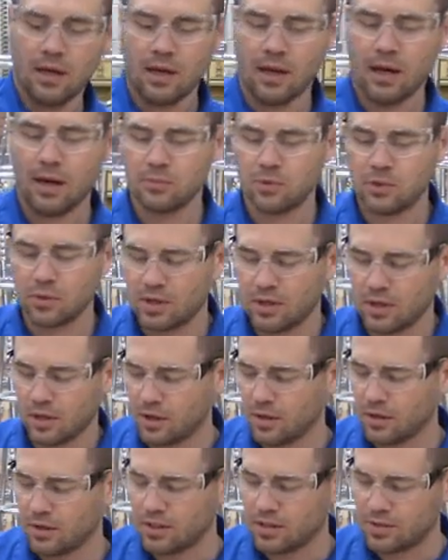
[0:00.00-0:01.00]
I'm doing
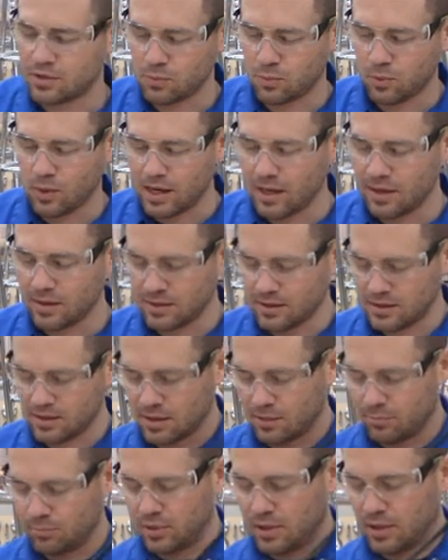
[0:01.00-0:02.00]
all this while it's
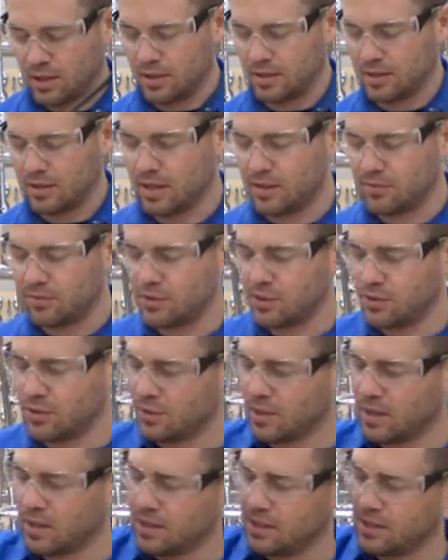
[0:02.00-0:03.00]
unplugged. Never
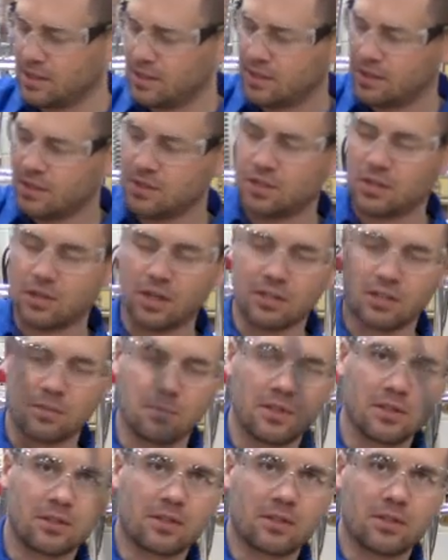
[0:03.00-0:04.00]
do any
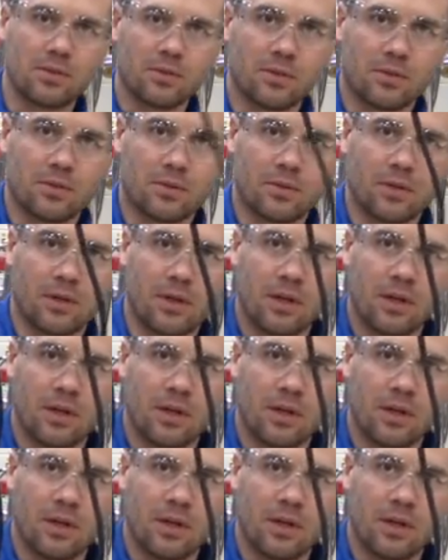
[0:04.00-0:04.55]
adjustments to